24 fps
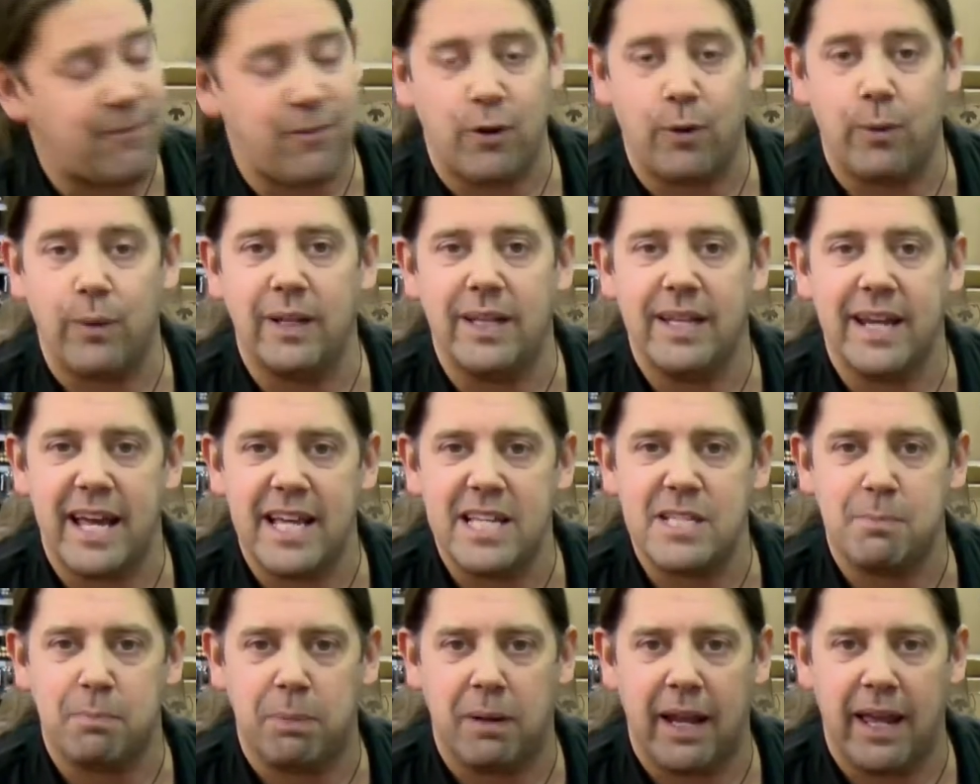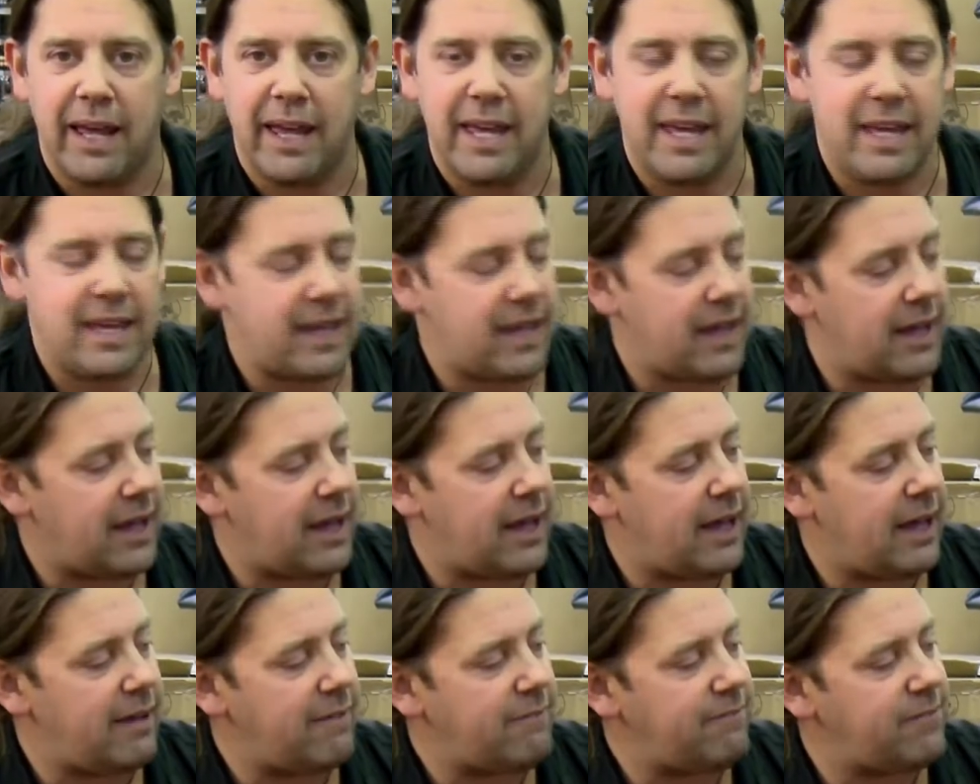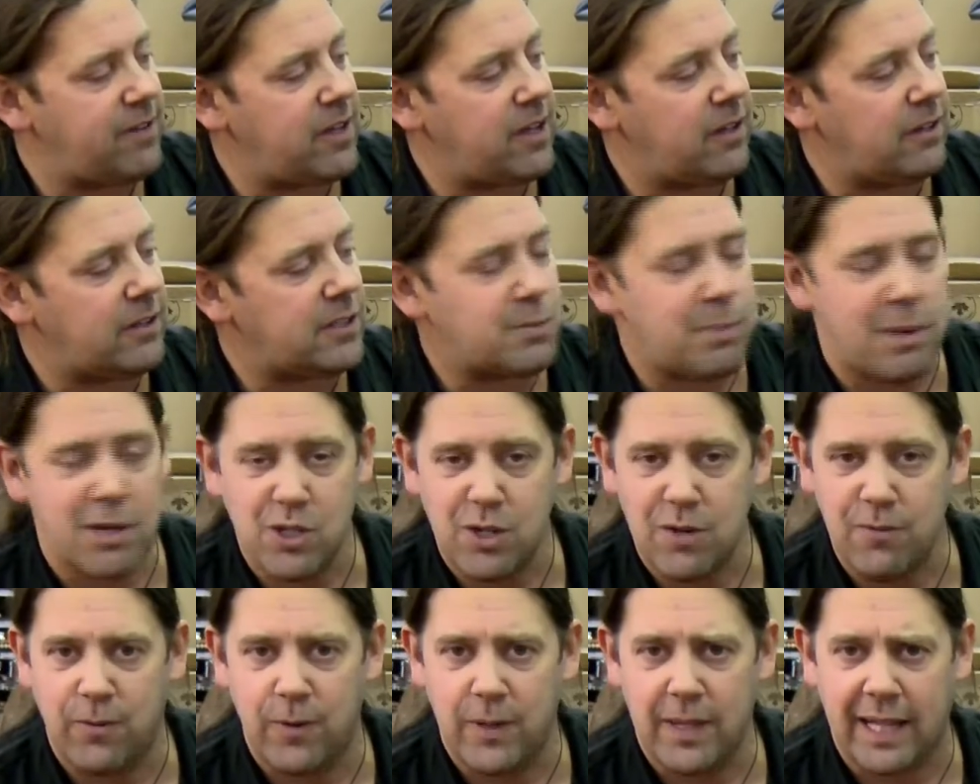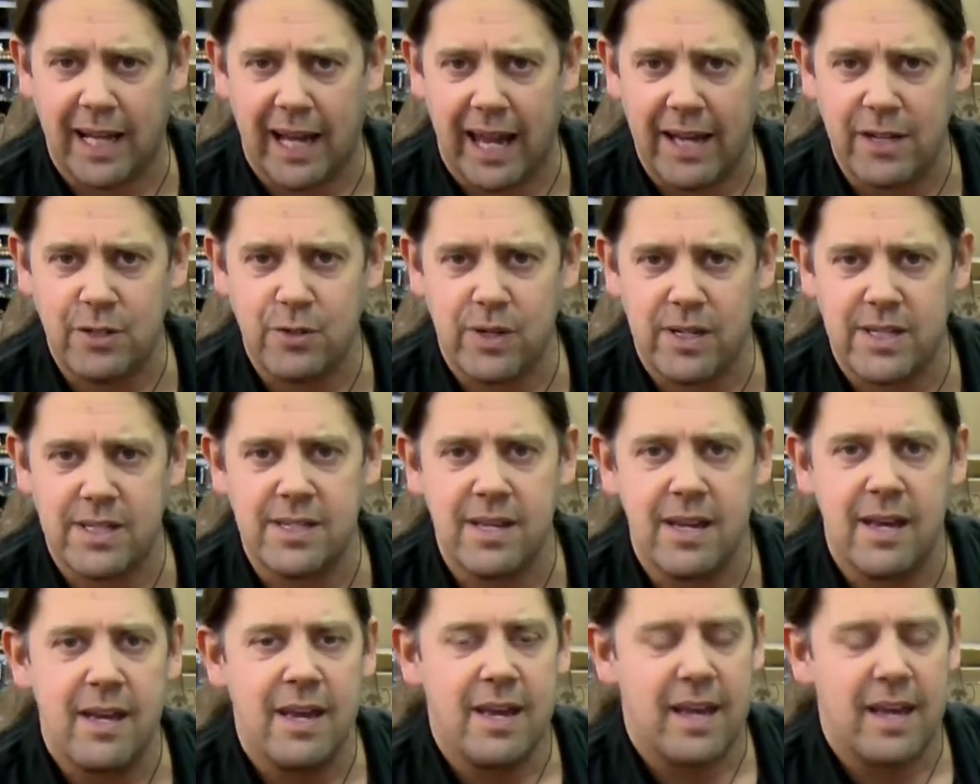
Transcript: for a really nice playing feel, especially with electrics.